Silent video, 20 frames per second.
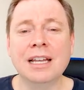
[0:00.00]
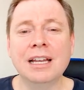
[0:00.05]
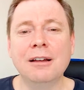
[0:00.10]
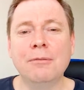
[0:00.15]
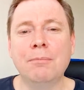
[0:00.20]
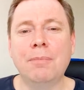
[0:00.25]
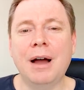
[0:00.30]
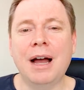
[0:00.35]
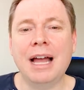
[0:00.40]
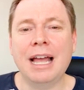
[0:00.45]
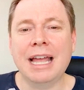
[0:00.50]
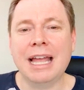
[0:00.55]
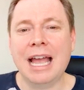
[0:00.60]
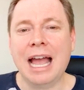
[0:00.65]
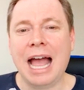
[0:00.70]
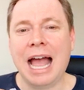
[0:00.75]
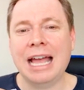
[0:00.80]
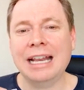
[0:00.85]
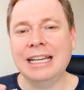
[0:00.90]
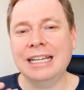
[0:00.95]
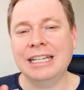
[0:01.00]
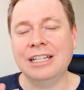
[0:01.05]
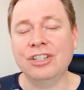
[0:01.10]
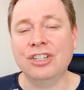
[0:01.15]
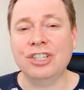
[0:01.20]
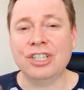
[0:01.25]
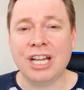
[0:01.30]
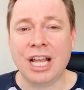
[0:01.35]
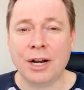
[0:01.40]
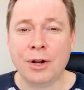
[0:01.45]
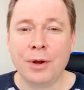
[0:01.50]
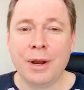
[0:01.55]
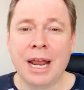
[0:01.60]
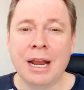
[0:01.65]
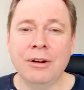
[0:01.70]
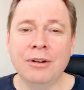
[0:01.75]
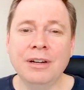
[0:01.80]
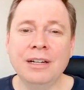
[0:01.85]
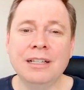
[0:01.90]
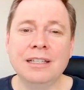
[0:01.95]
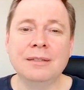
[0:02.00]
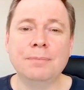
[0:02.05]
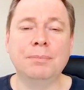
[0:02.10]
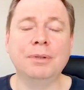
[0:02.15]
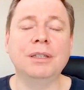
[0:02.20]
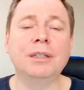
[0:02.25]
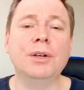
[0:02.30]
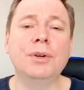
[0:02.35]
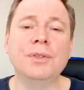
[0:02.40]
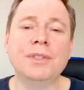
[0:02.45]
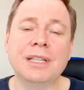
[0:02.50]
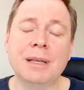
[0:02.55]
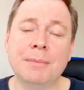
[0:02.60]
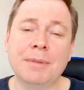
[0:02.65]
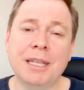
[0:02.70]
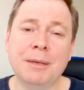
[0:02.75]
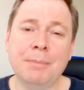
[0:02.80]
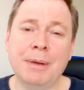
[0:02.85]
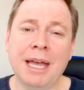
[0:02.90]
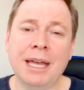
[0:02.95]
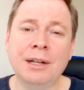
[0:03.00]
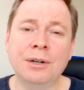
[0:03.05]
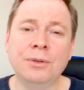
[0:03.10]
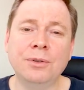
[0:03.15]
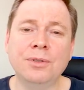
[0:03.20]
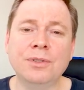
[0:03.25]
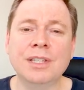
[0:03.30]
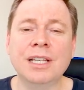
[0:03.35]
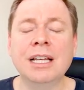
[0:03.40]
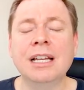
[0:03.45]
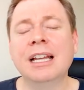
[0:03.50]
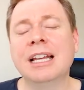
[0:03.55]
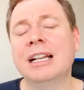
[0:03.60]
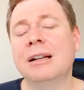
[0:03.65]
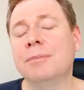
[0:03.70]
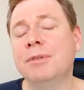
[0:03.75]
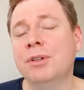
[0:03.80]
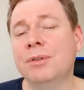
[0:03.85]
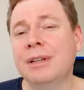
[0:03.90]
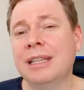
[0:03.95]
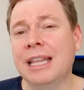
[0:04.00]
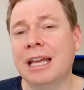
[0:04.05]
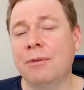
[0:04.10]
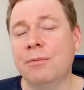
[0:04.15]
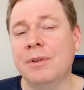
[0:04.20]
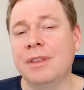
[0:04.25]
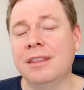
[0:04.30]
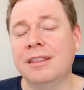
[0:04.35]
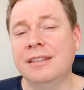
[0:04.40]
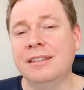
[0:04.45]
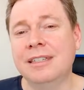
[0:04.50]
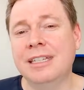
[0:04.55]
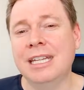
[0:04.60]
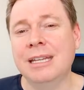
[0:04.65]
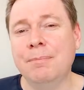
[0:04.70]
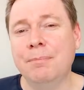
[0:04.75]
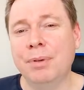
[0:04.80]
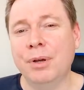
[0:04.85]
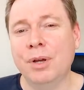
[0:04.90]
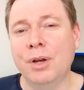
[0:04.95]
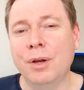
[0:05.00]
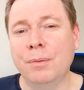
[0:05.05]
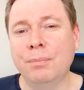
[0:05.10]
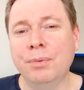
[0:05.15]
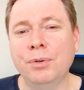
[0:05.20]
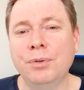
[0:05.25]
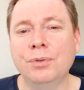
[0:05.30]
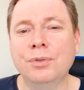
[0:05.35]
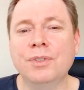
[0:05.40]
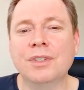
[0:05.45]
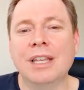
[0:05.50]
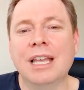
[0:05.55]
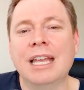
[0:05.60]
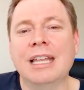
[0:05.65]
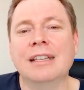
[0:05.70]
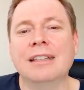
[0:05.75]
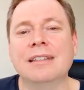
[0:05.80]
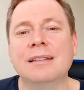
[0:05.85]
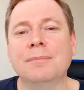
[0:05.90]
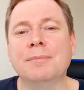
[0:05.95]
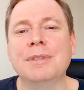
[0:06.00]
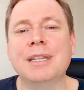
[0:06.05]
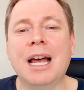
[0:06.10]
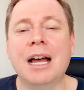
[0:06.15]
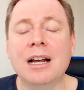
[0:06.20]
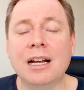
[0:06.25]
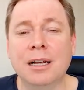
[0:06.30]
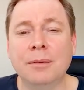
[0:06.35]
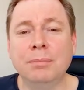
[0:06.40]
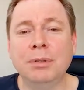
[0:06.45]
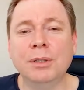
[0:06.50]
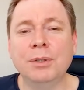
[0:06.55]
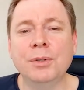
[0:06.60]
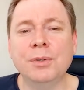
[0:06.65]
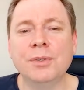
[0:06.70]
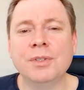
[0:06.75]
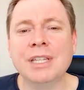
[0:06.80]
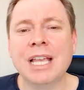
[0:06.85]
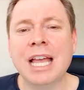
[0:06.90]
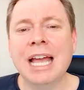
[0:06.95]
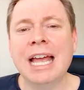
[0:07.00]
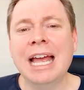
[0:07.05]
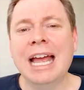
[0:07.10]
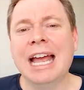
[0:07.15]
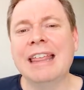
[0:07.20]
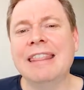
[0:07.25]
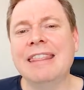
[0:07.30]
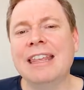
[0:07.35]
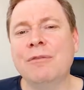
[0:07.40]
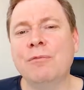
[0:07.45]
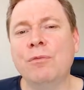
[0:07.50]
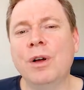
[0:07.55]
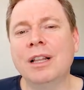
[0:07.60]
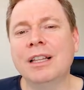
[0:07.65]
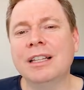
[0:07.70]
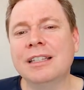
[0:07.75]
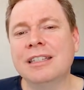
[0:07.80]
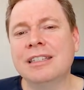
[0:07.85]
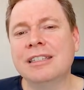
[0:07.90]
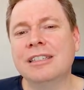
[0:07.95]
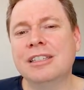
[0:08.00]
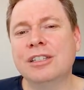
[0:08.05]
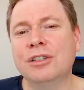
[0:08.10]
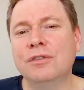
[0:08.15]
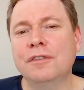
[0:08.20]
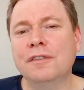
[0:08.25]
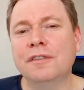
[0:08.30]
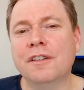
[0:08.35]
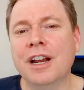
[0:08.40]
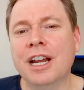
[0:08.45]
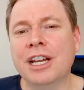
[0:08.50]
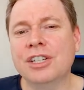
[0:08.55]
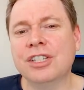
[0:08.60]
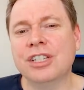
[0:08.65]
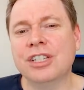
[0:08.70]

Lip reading: by adding in shadow areas below some of the petals, and I'm doing that with deep purples and some darker blues, and then while it's still fresh,